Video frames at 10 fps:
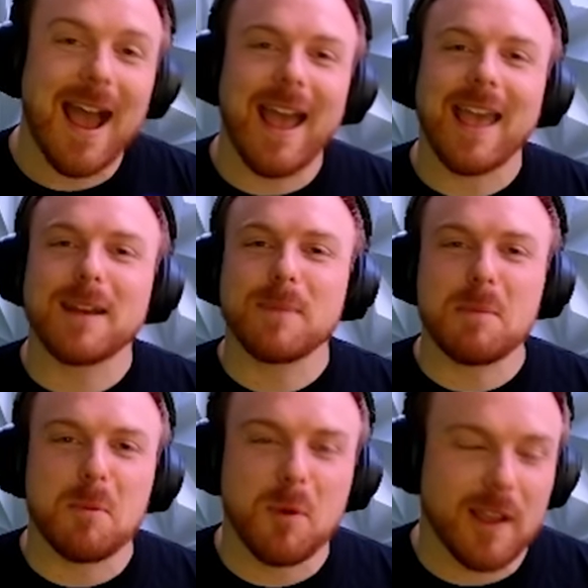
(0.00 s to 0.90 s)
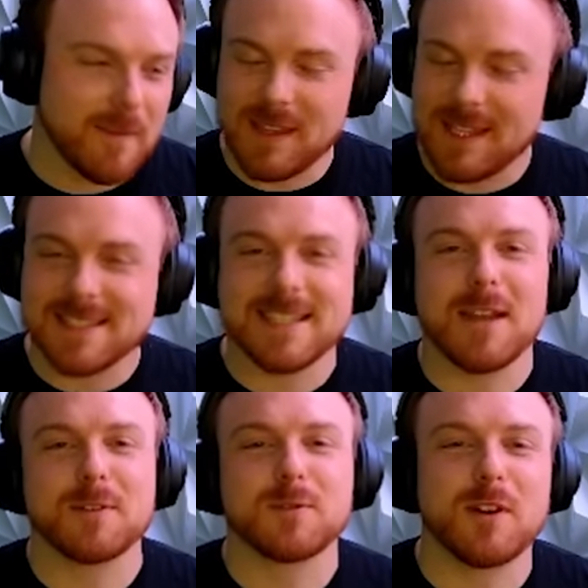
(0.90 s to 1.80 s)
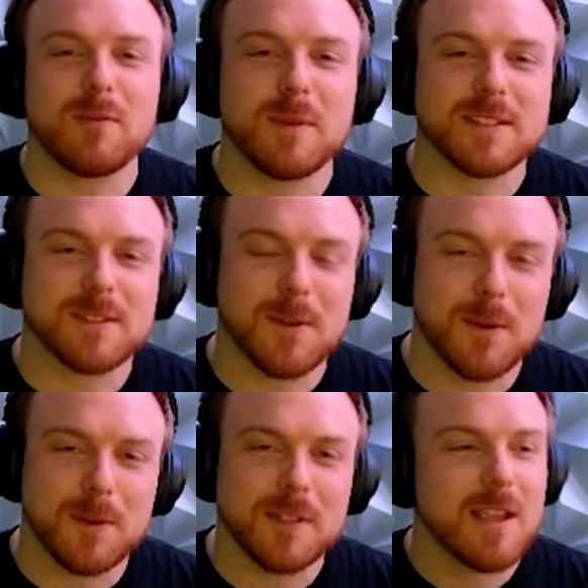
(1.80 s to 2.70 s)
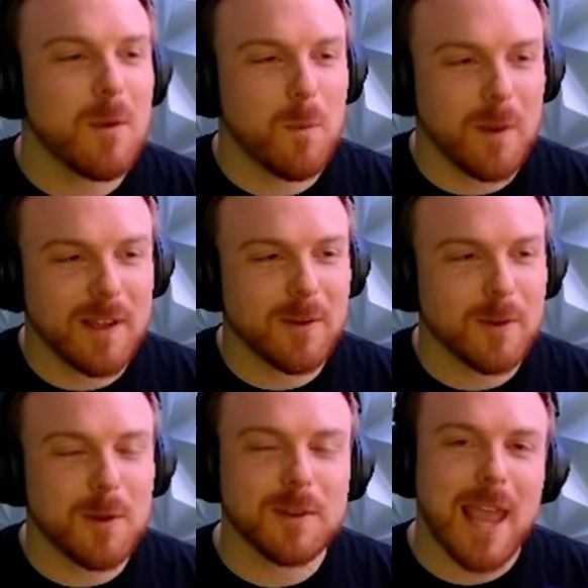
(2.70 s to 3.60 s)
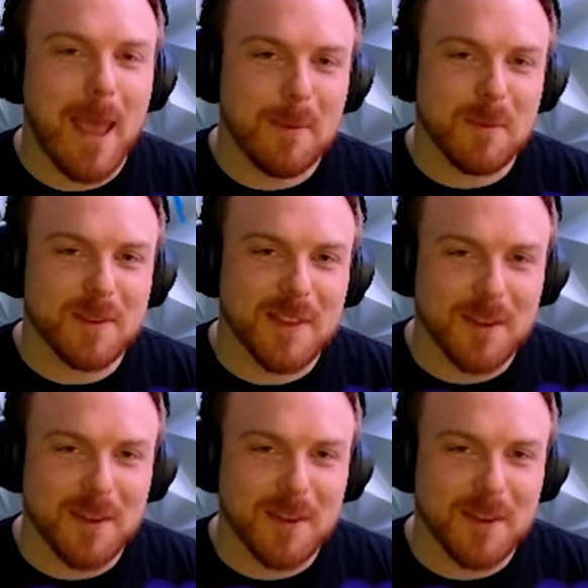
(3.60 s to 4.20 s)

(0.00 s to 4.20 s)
I had a baby boy. He is now 12 months old, one year old. Happy birthday to